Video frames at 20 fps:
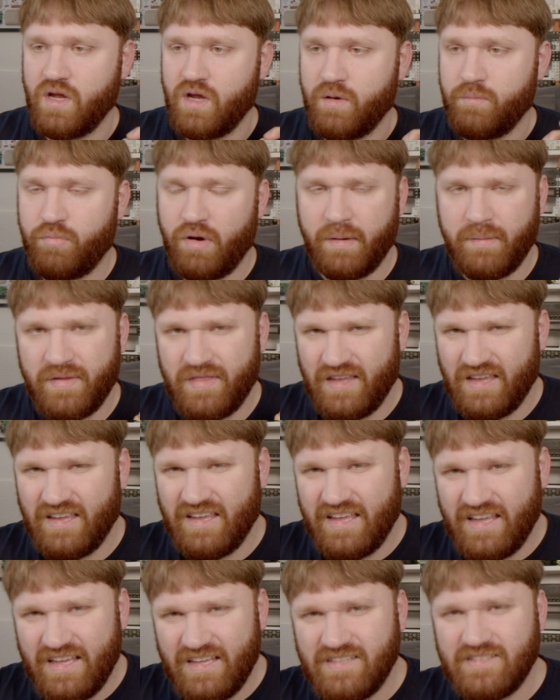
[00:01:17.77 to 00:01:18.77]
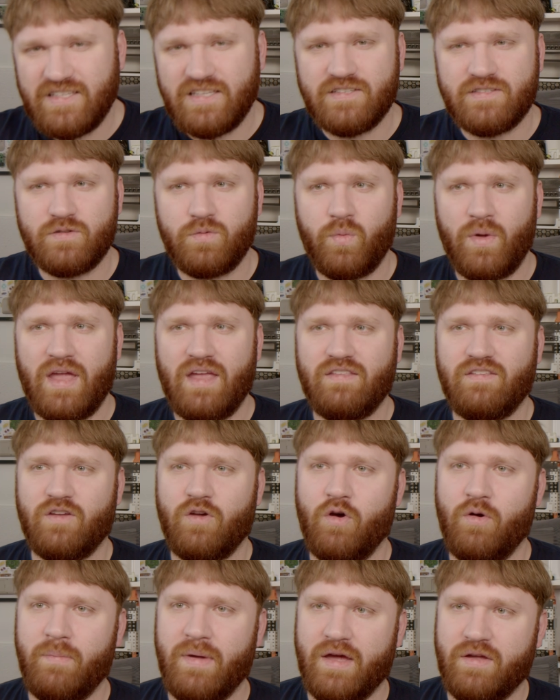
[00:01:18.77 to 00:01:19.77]
Probably the easiest way to go
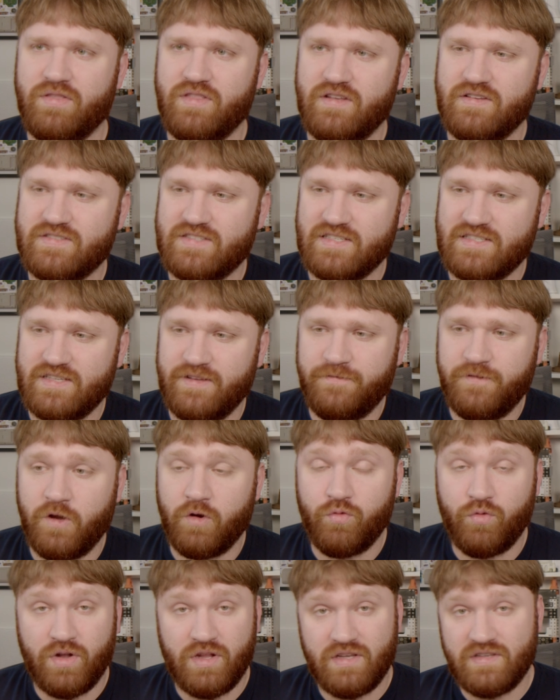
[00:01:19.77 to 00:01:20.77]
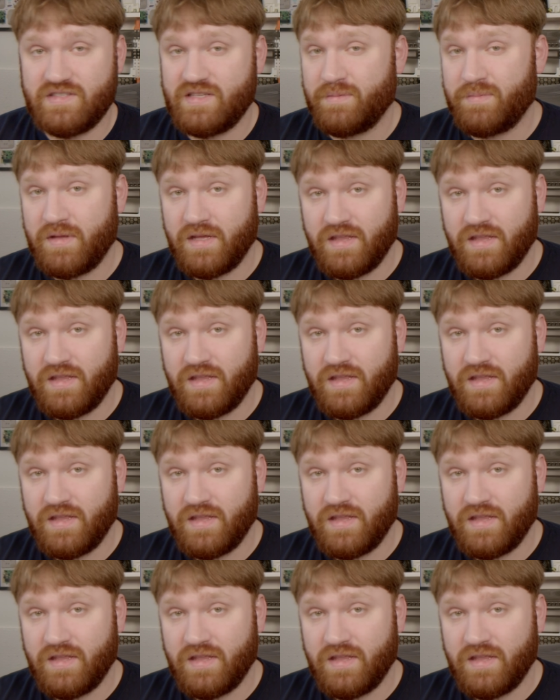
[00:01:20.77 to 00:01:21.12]
about this is if you're running something